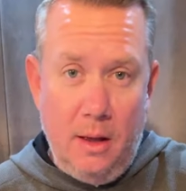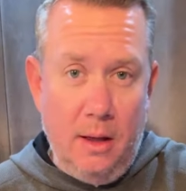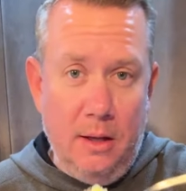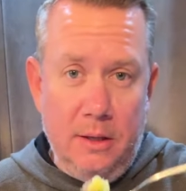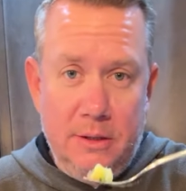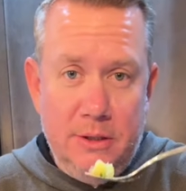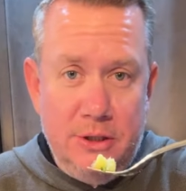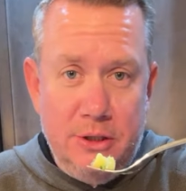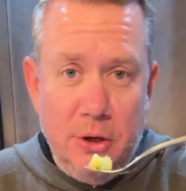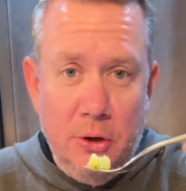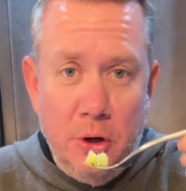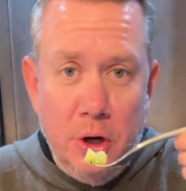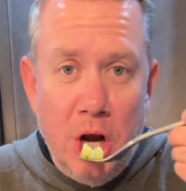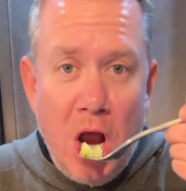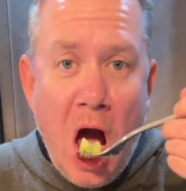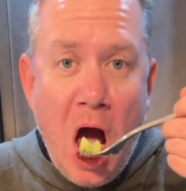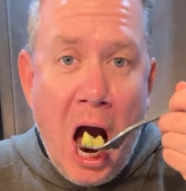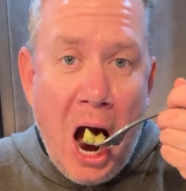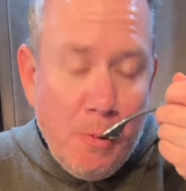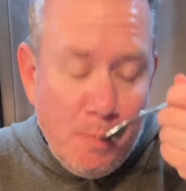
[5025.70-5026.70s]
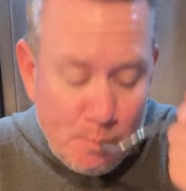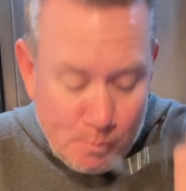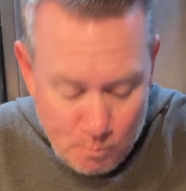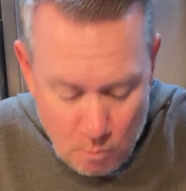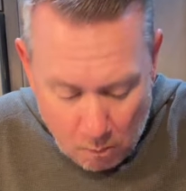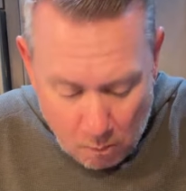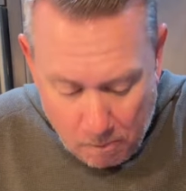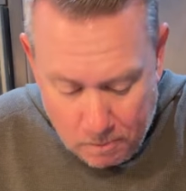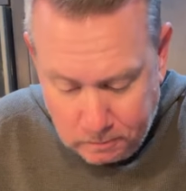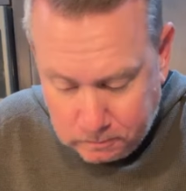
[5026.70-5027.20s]
It's so good.
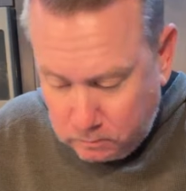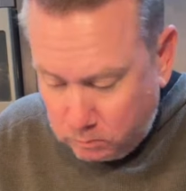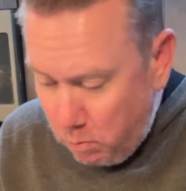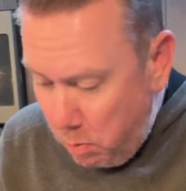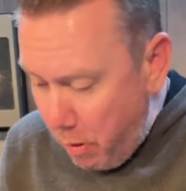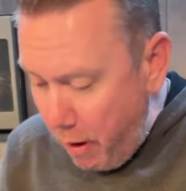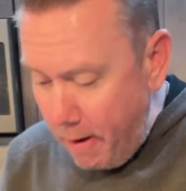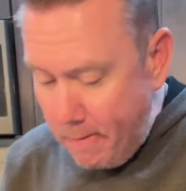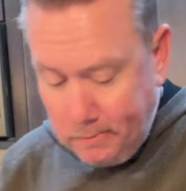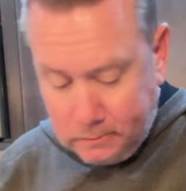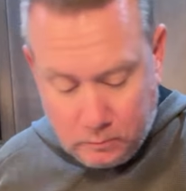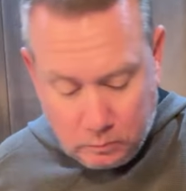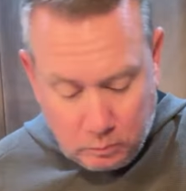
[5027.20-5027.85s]
But